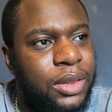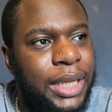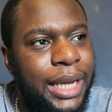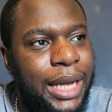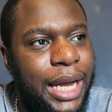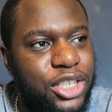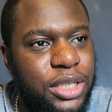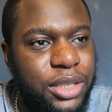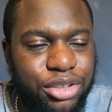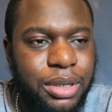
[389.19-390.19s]

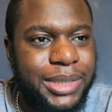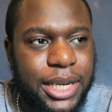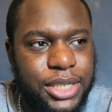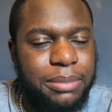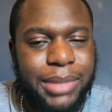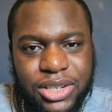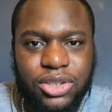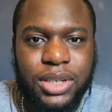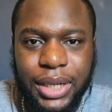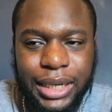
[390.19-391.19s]
the script actually
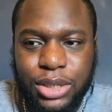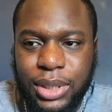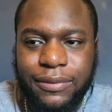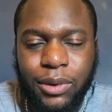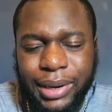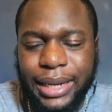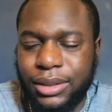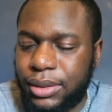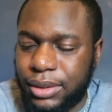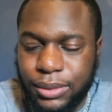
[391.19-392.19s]
mentioned it, and that's when I thought,
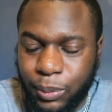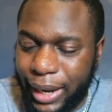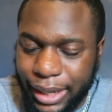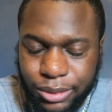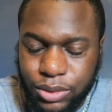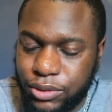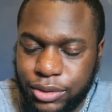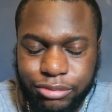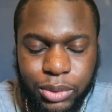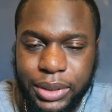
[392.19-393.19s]
like, why? You
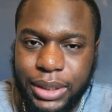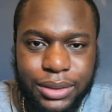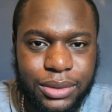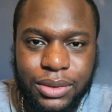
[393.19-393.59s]
just ruined it.